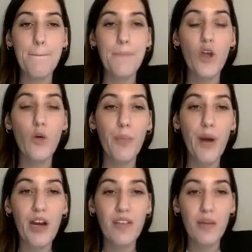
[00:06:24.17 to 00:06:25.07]

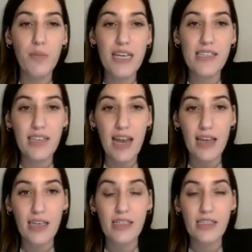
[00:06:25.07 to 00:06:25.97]
compared the
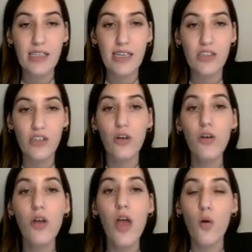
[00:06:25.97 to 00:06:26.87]
baseline
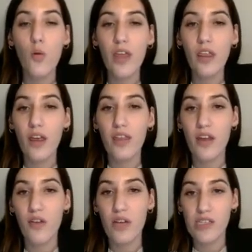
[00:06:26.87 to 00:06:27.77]
session with
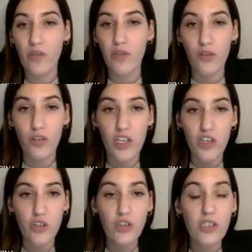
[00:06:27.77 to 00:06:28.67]
the rest of
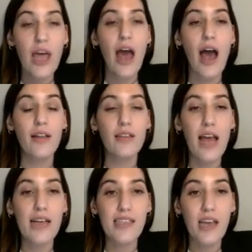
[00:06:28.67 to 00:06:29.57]
conditions, and
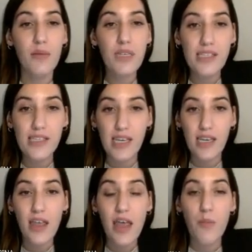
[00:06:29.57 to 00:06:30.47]
as can be
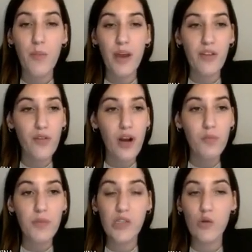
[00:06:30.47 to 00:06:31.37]
seen,
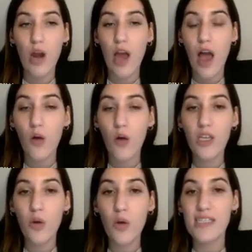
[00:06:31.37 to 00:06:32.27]
peripheral visual
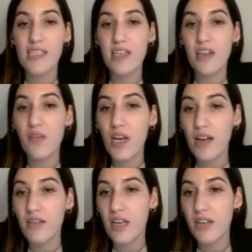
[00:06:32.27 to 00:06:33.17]
acuity was
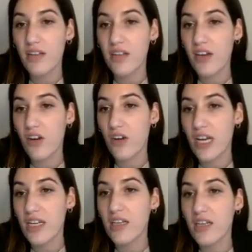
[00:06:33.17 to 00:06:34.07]
significantly
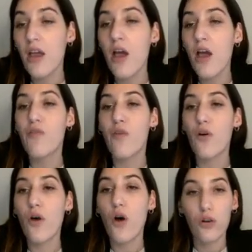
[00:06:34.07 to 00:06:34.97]
deteriorated
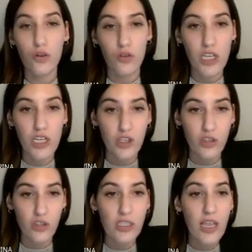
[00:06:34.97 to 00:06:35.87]
for all
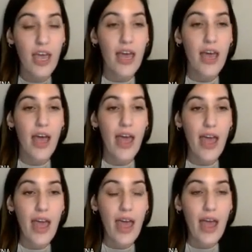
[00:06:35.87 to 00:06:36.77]
conditions.
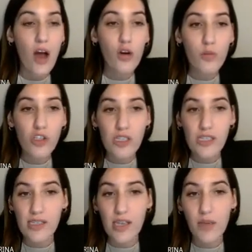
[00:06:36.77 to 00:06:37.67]
Almost the
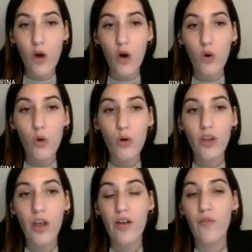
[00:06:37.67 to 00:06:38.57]
same occurred
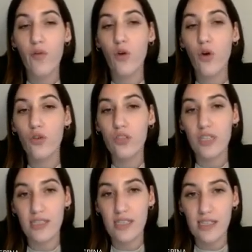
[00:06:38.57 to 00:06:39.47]
for
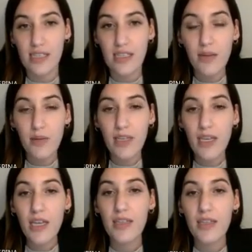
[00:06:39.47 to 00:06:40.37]
contrast
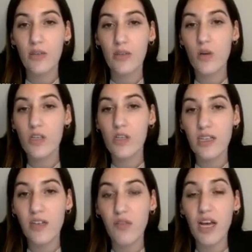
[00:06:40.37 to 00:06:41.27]
sensitivity, that was
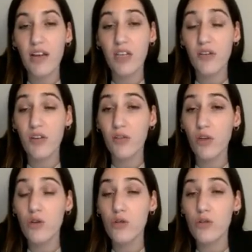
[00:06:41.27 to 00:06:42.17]
significantly
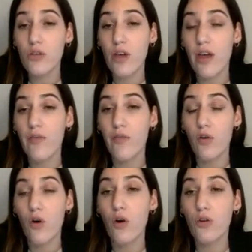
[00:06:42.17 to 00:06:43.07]
reduced
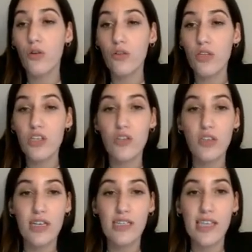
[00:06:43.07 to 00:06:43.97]
for all conditions
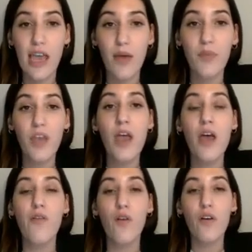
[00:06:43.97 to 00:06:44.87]
except
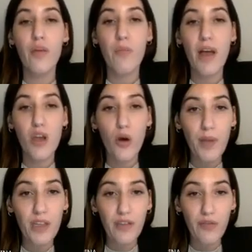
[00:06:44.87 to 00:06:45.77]
for the
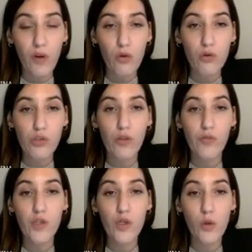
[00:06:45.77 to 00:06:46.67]
myopic defocus of
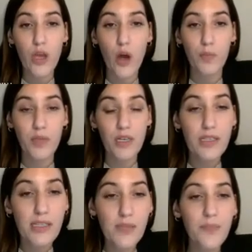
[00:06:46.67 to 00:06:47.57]
2 diopters.